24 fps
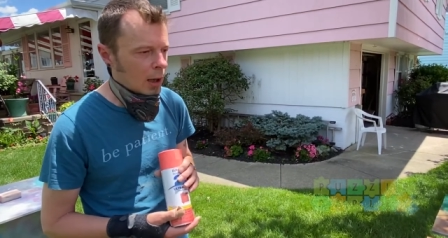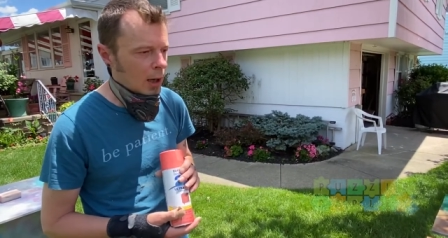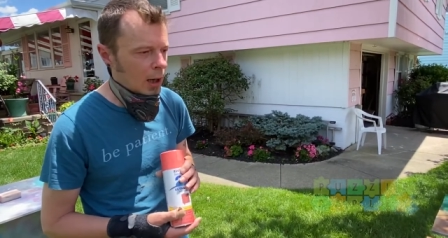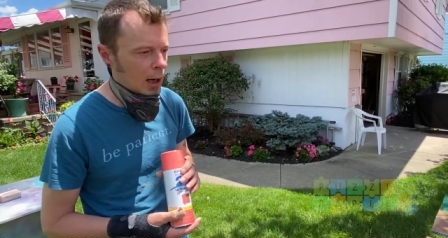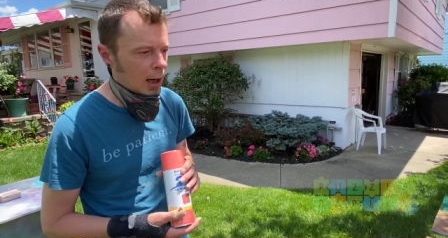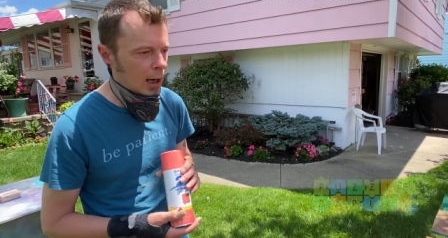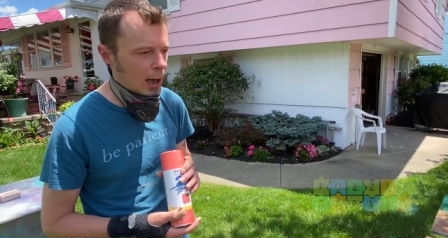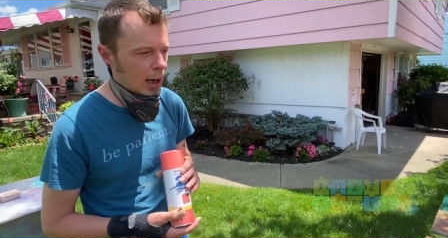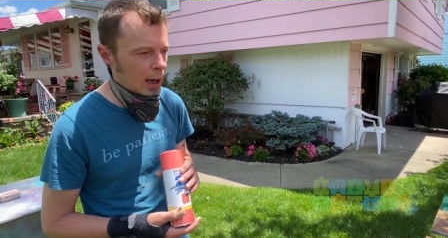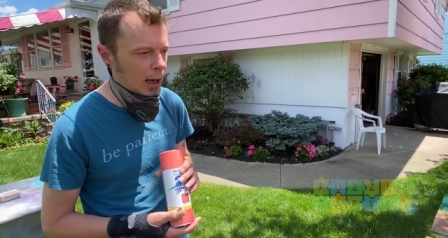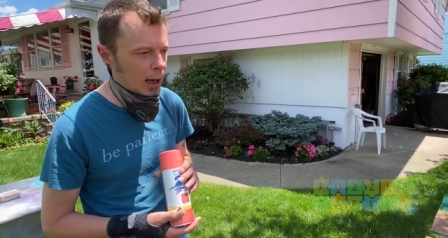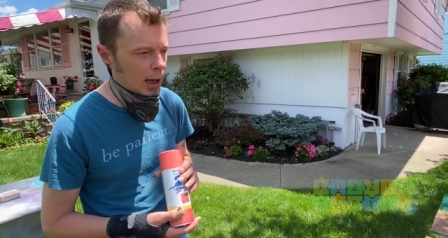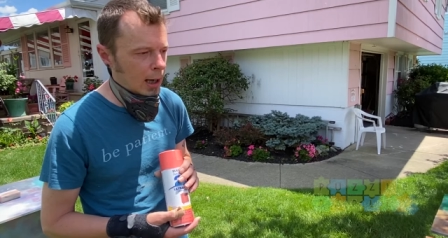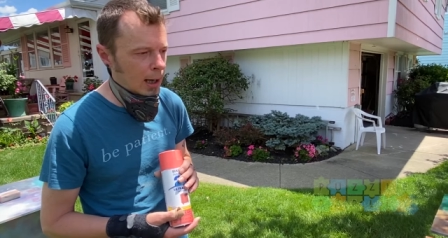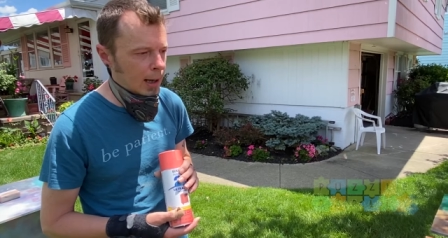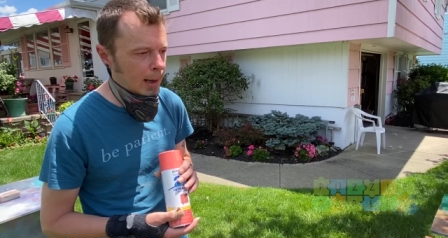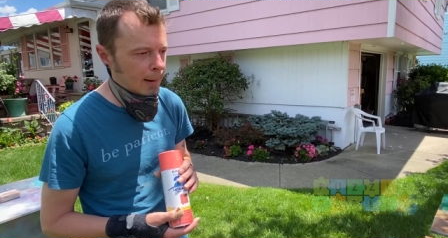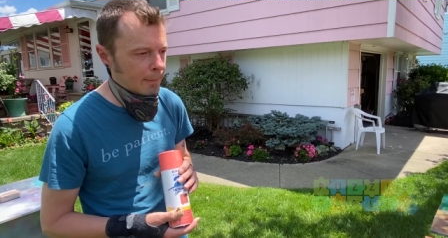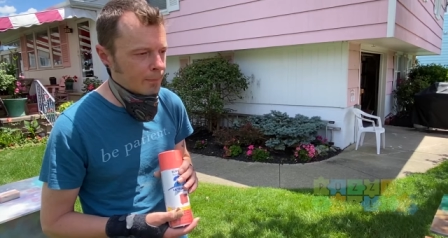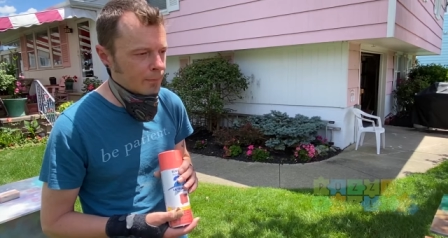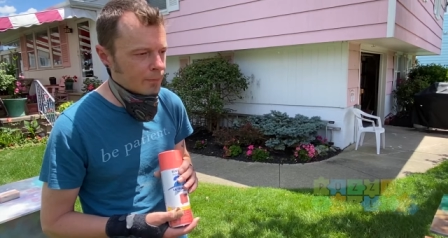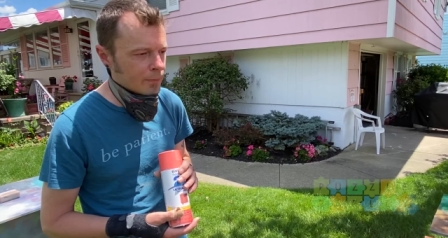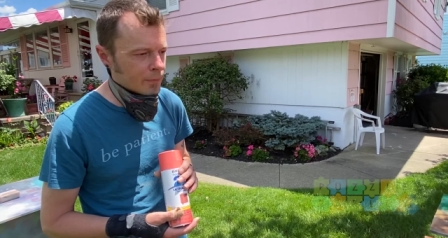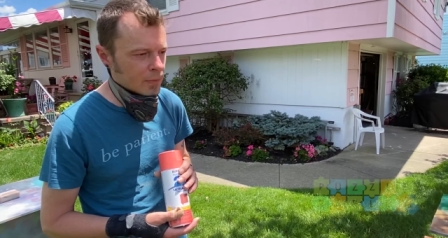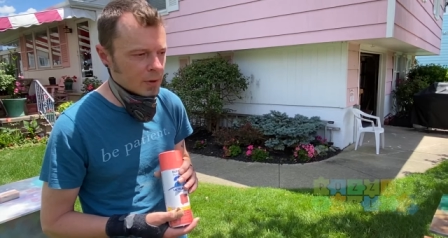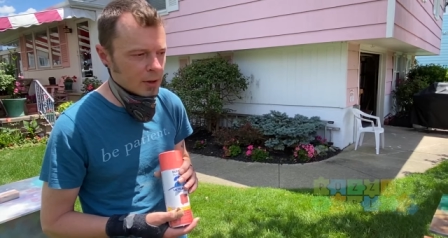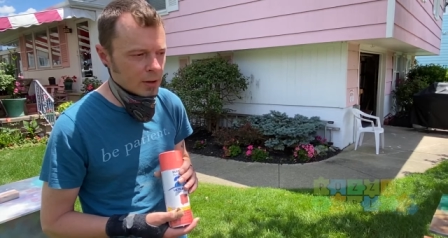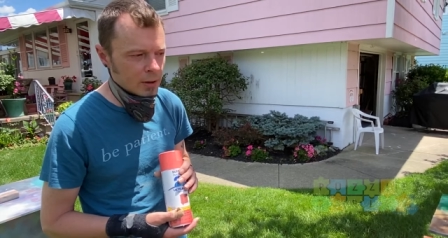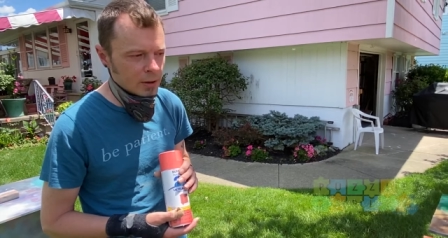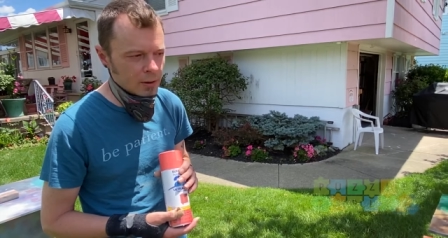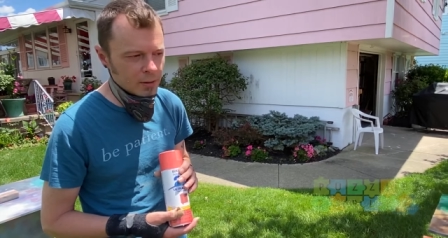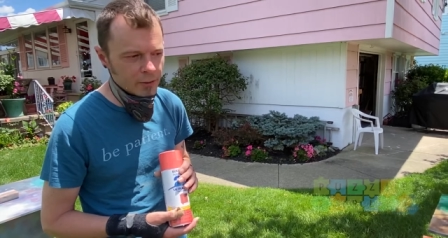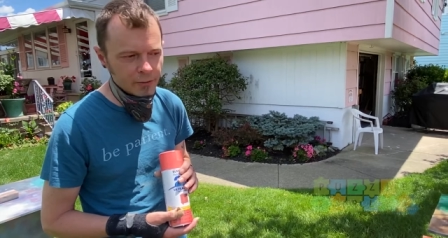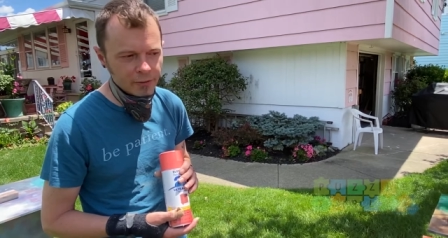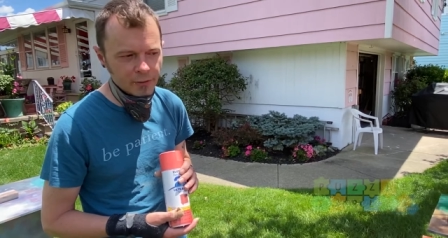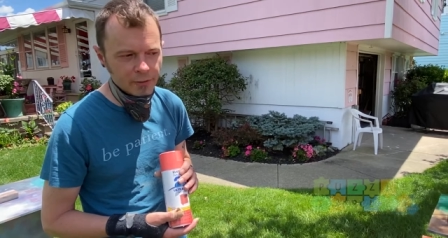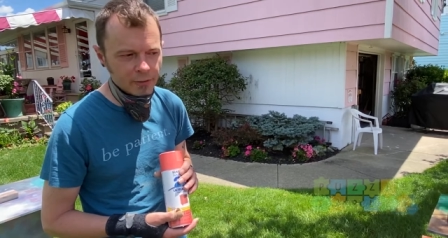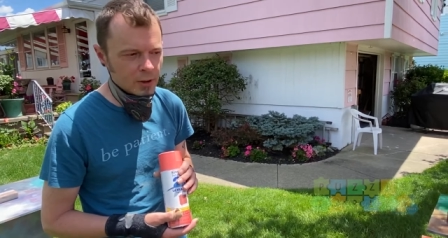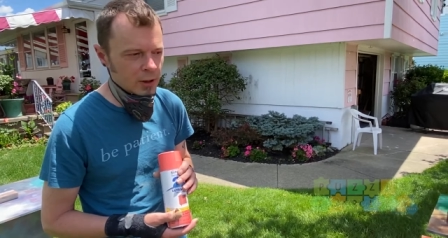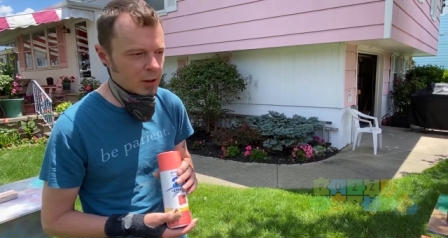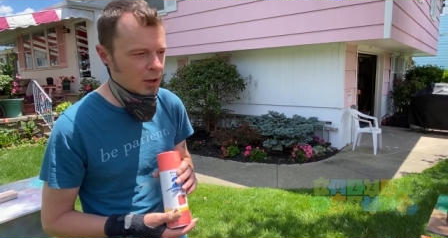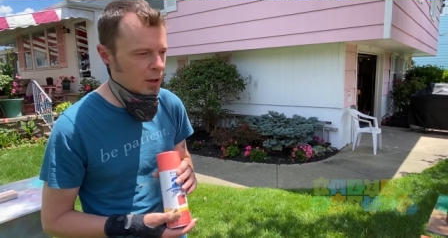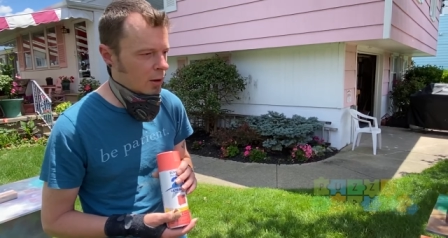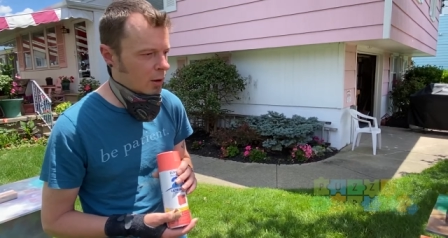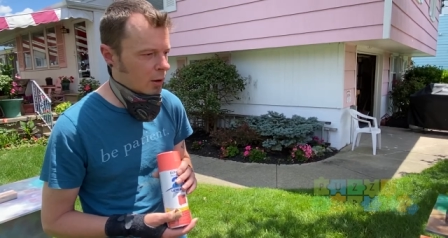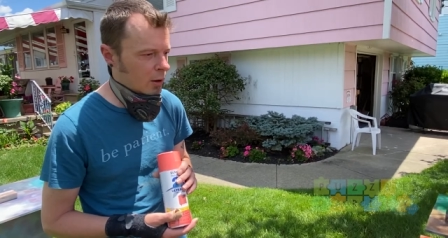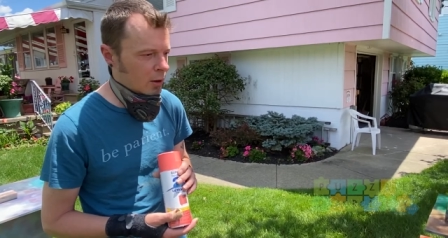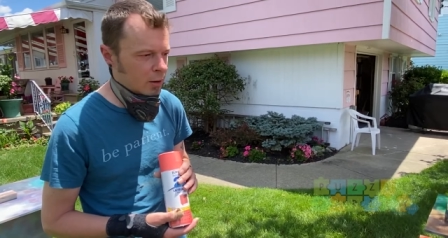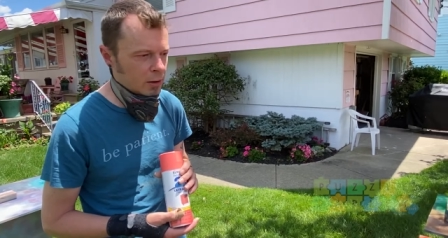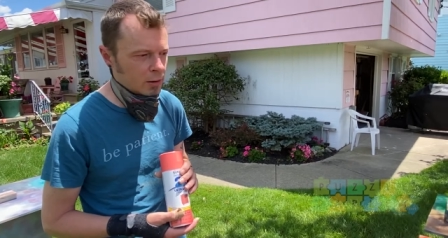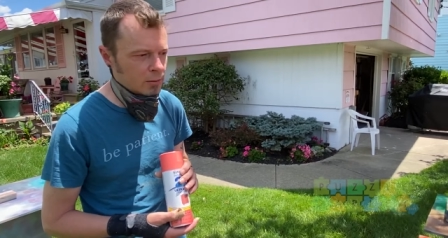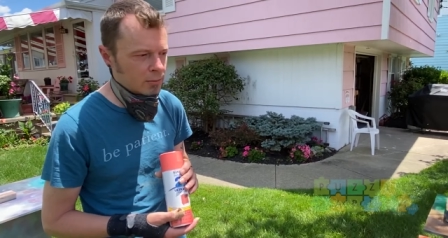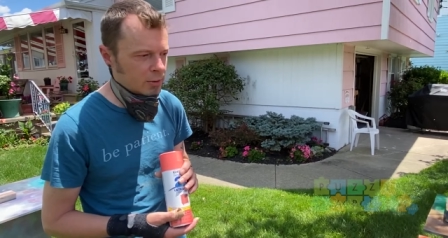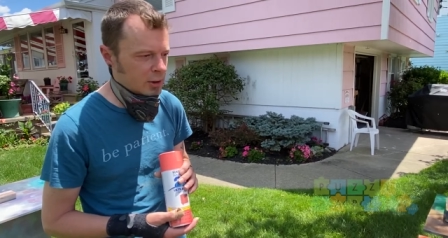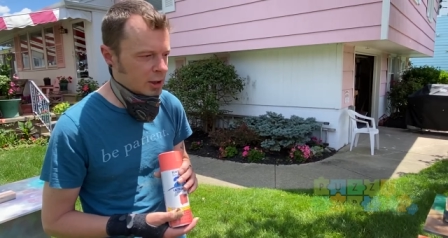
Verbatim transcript: Um, there's, you know, good,